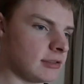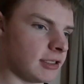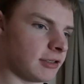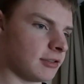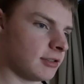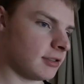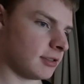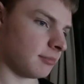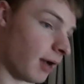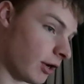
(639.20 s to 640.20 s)
you know,
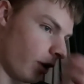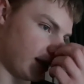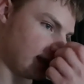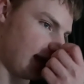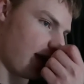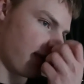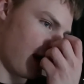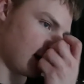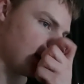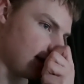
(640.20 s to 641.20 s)
might not actually get
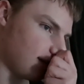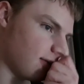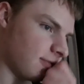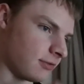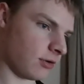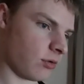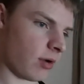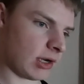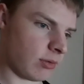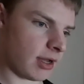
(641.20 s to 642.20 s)
that for
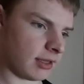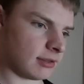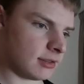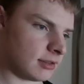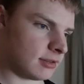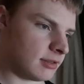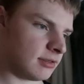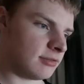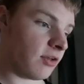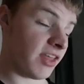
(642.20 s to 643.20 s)
quite a while.
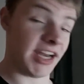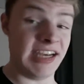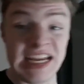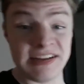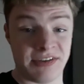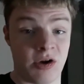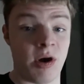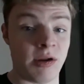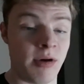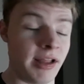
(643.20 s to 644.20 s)
Not that I need it for
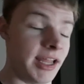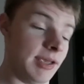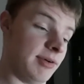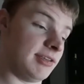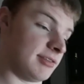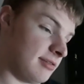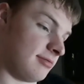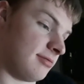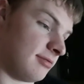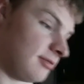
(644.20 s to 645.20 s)
quite a while anyway. So,
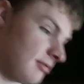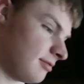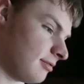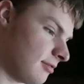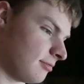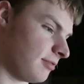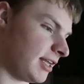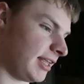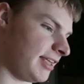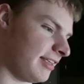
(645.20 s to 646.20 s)

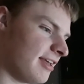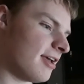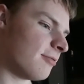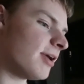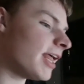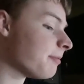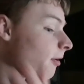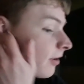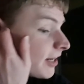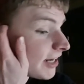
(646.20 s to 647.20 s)
really, I'm
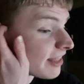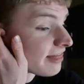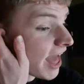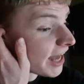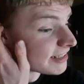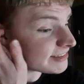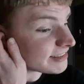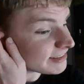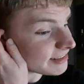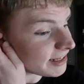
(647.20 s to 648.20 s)
not going to need that
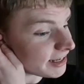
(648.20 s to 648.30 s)
until